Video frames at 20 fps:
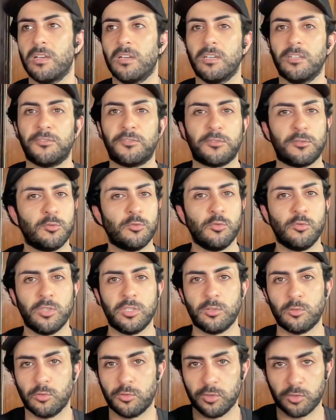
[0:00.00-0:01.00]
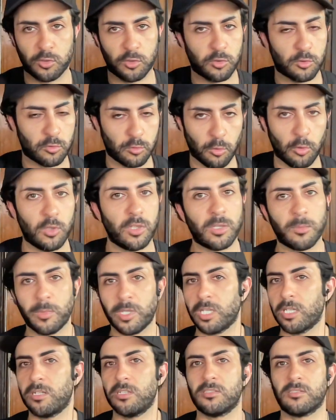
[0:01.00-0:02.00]
through the scrolling
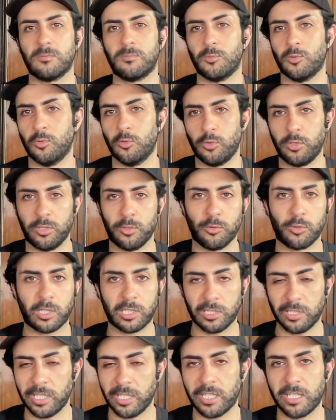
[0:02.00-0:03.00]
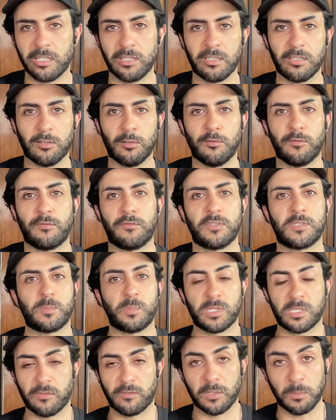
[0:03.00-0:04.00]
mechanism, or clicking of
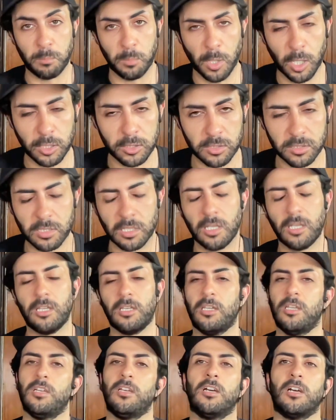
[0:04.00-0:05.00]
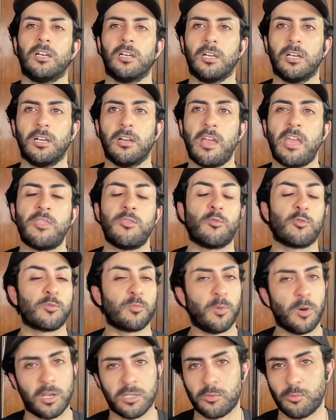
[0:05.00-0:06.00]
specific buttons. And those
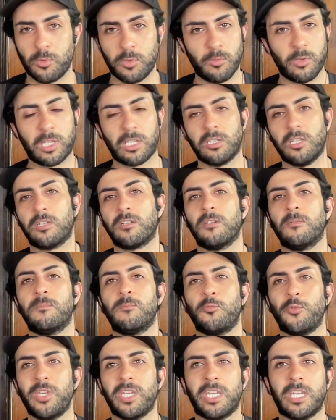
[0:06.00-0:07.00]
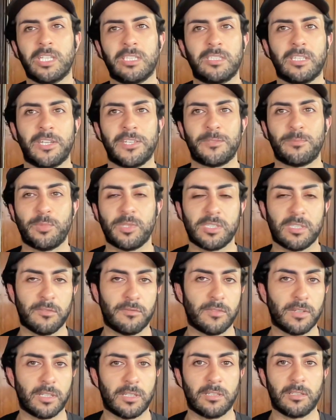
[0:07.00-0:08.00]
buttons, when we click them, we get a
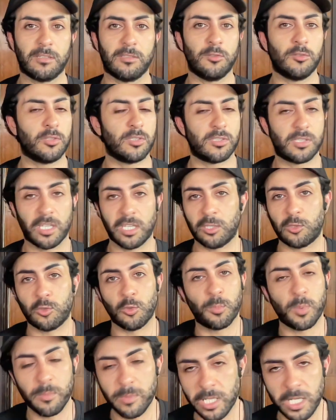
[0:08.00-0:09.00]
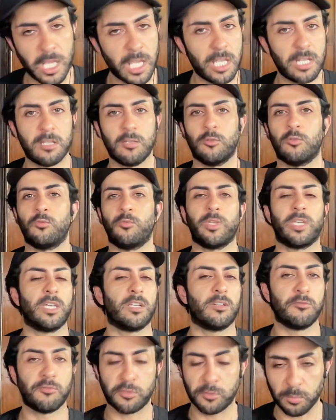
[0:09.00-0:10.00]
specific, you could say, a dopamine hit, or we get
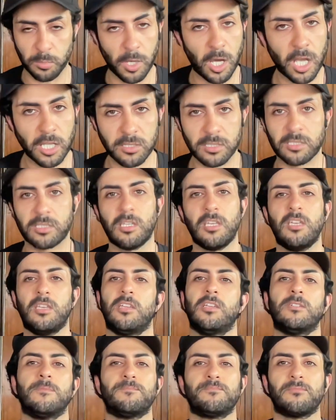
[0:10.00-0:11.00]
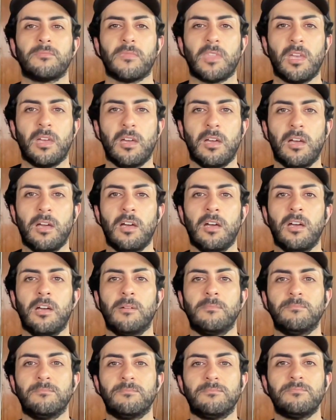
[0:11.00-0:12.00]
a response um,